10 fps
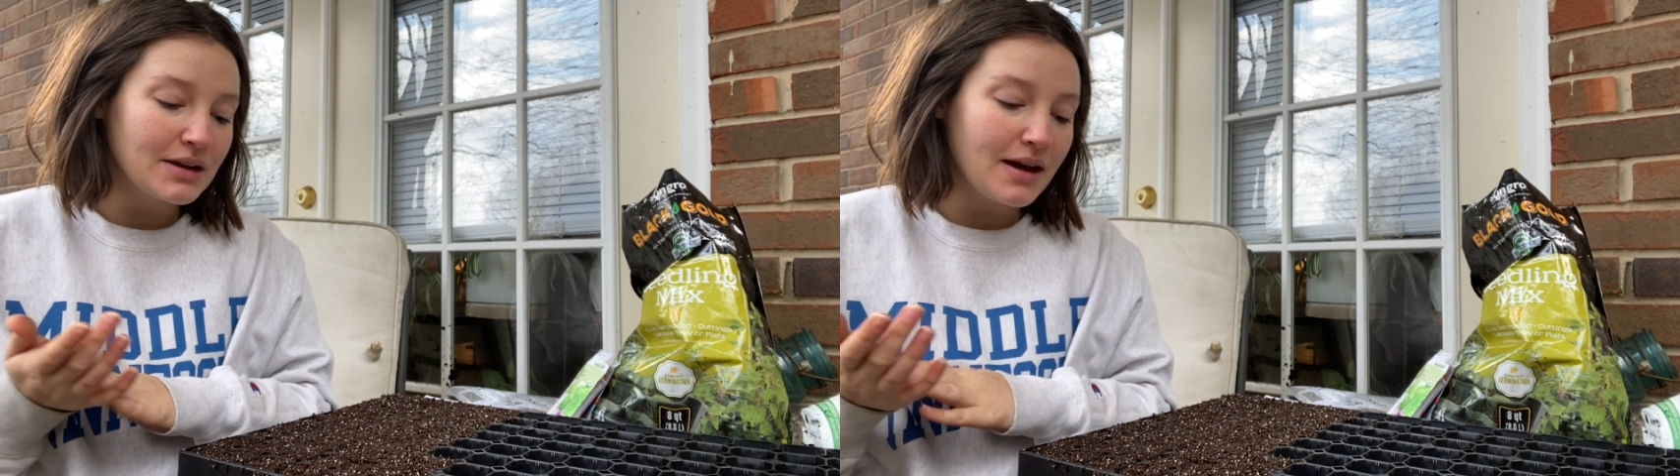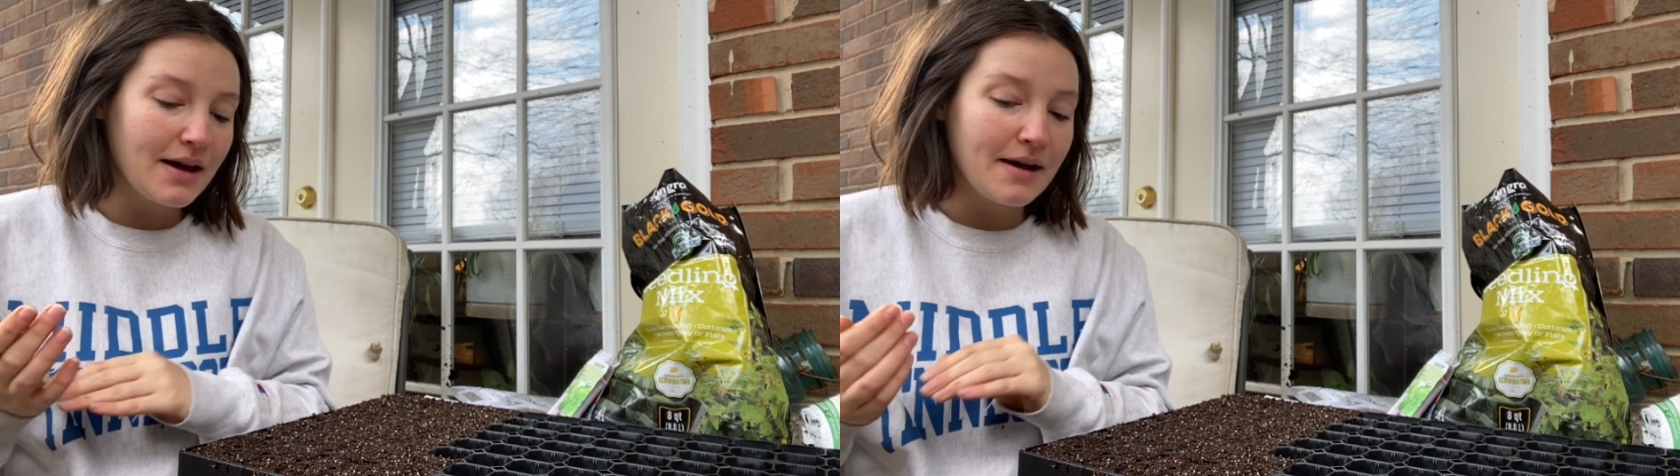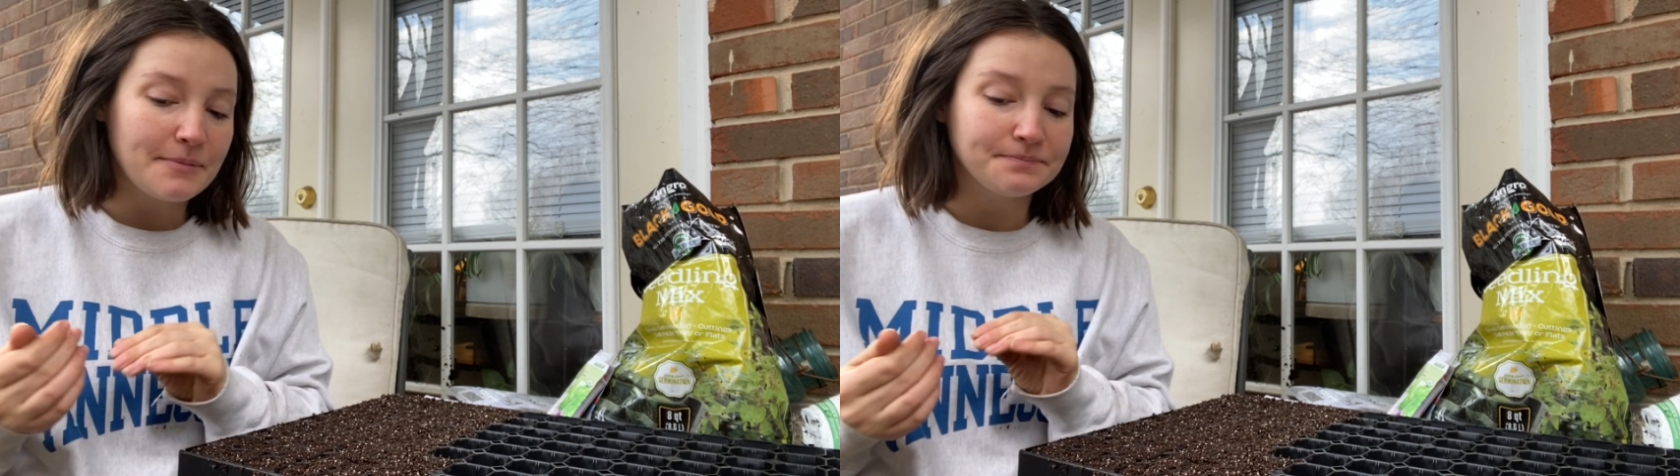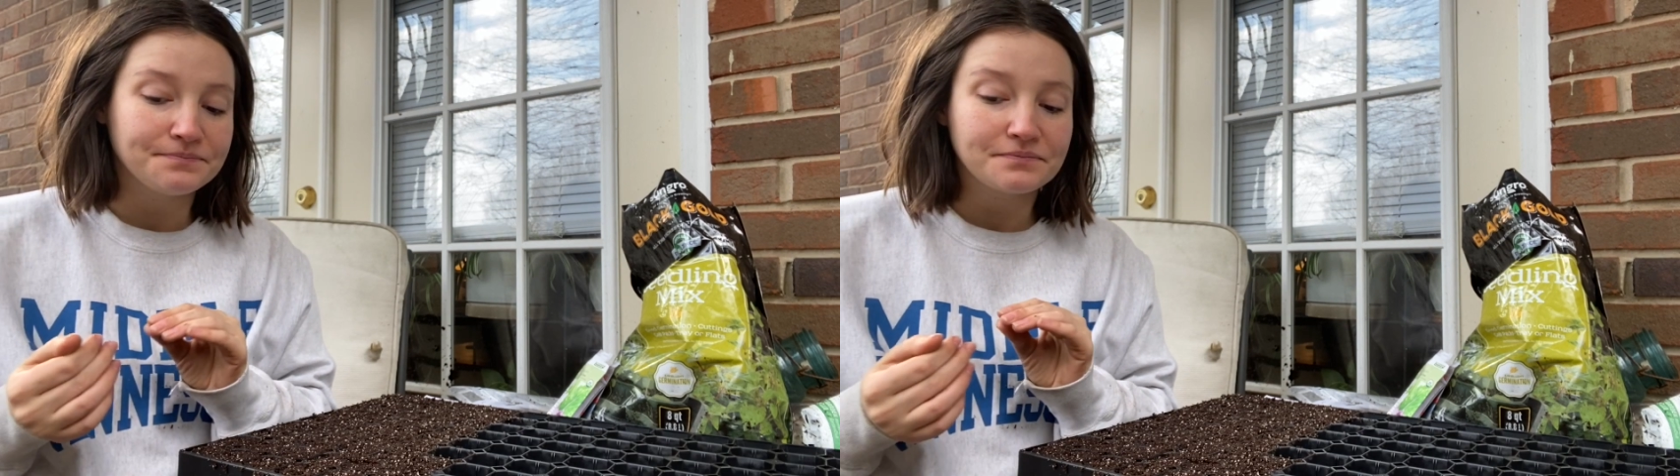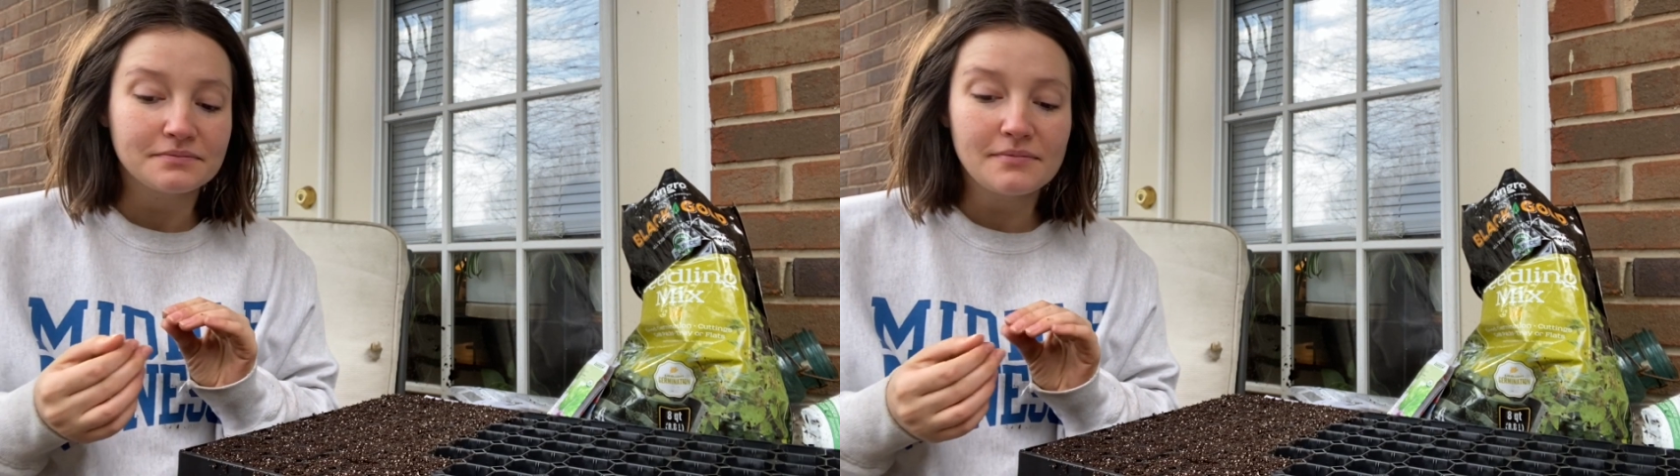And
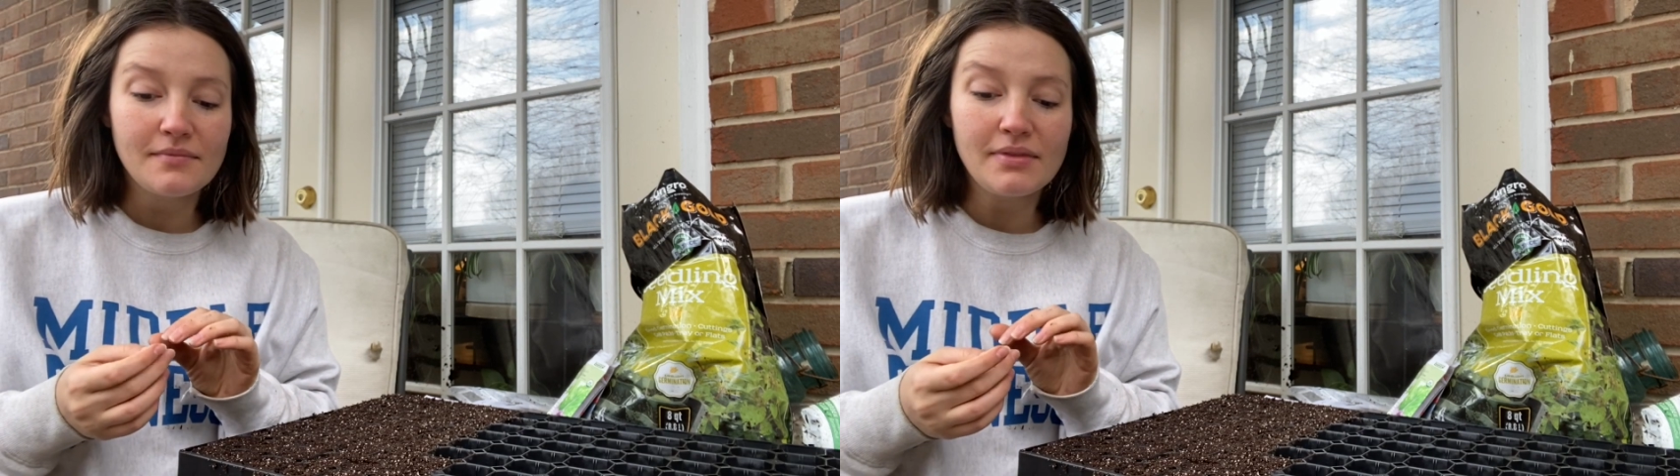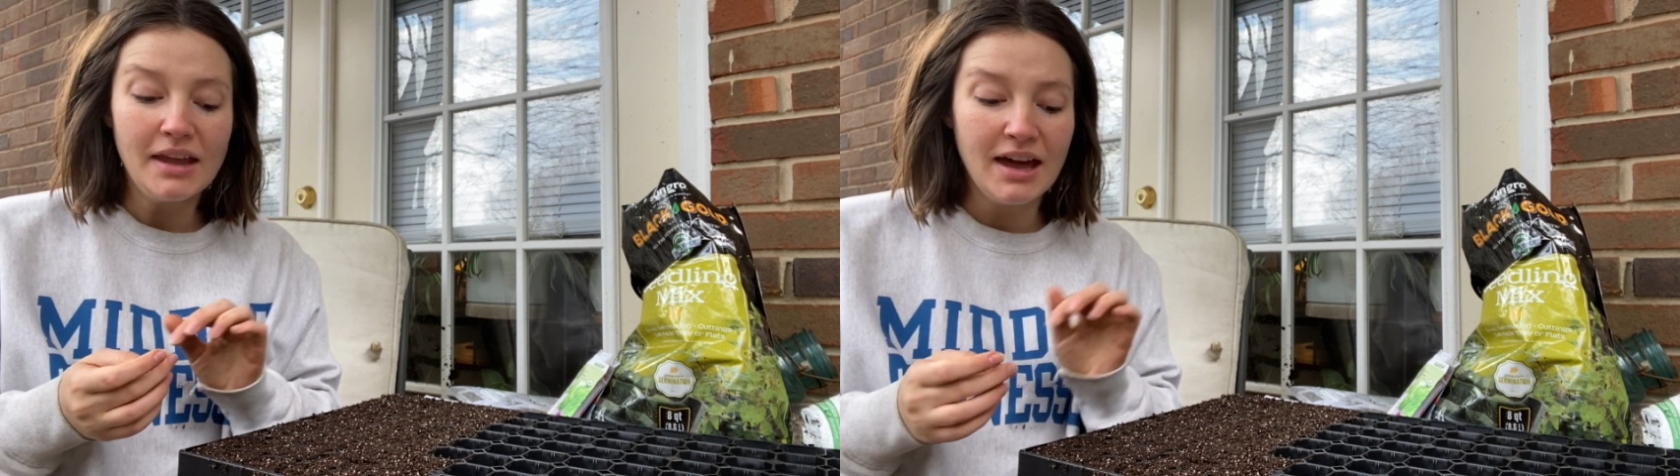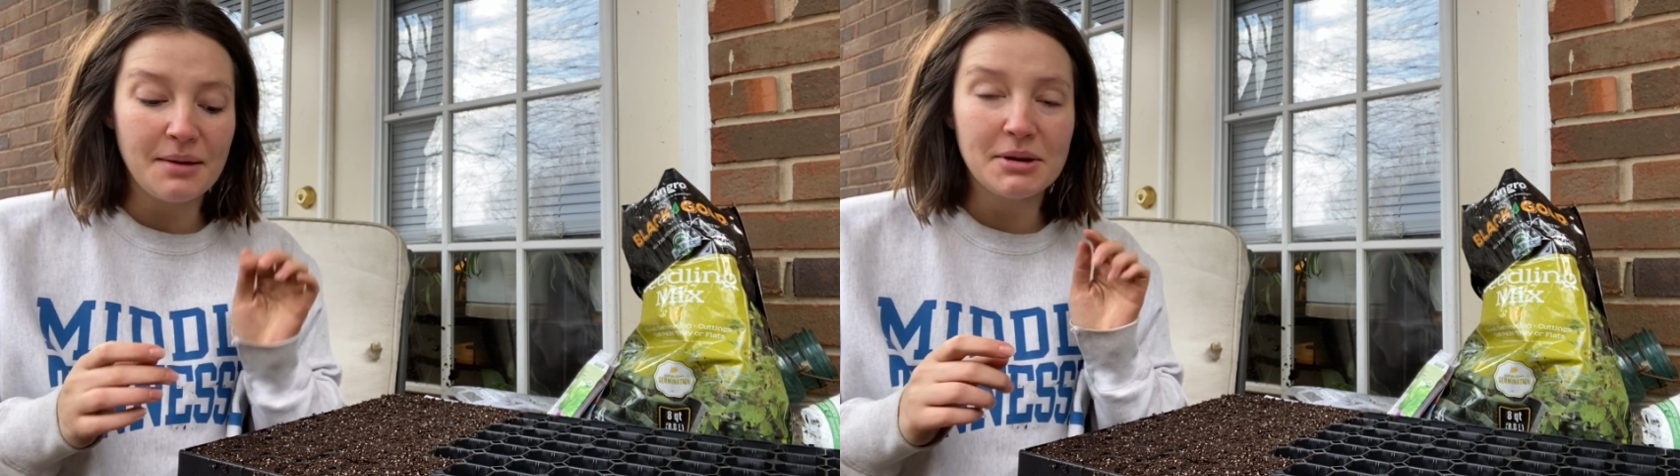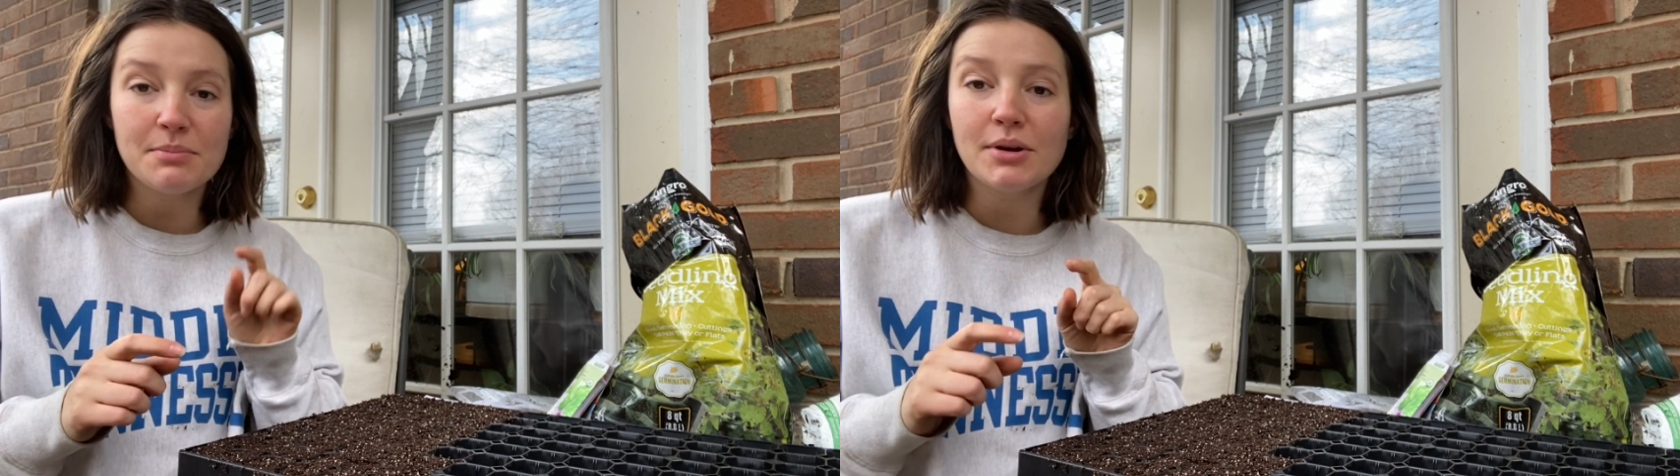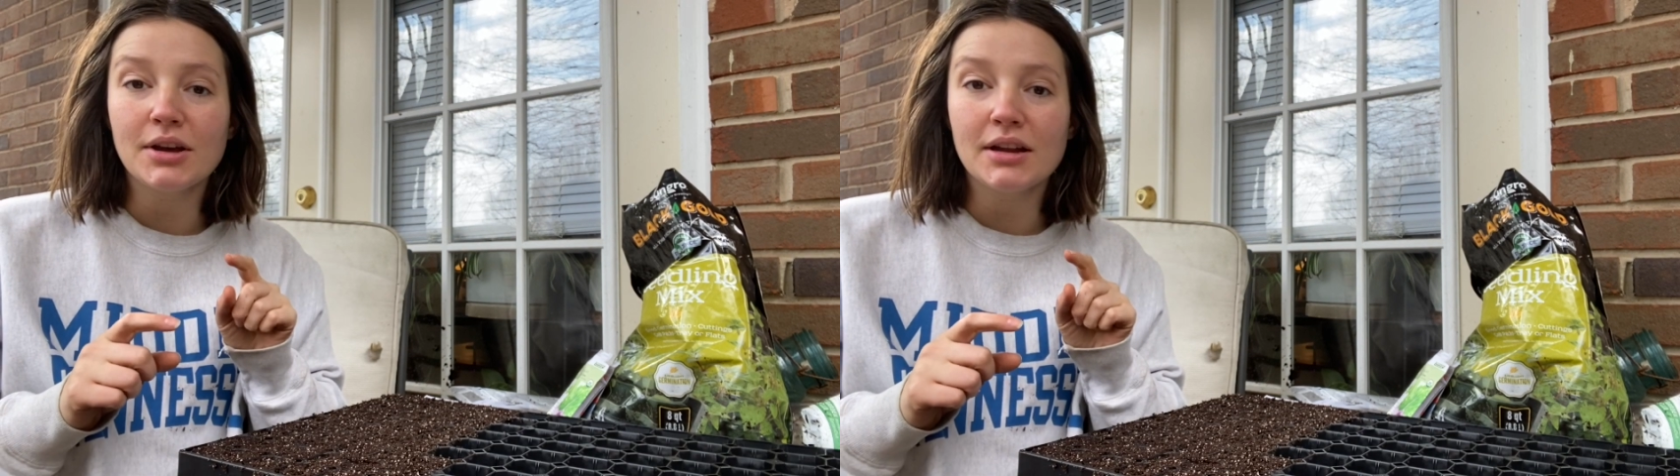I'm
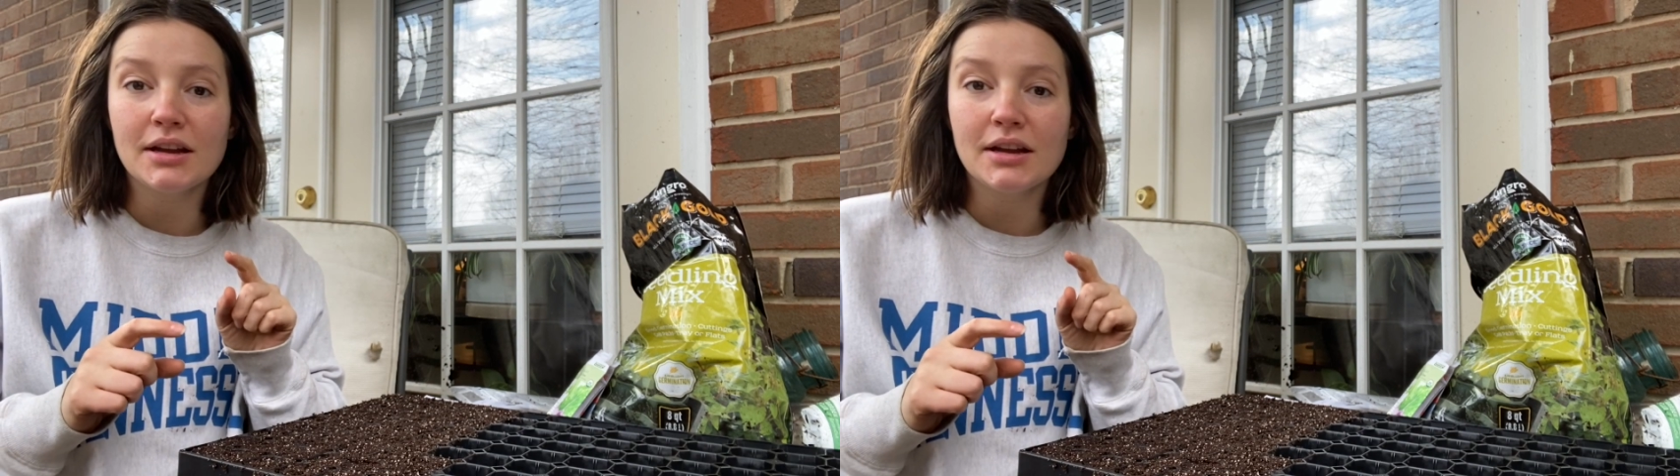gonna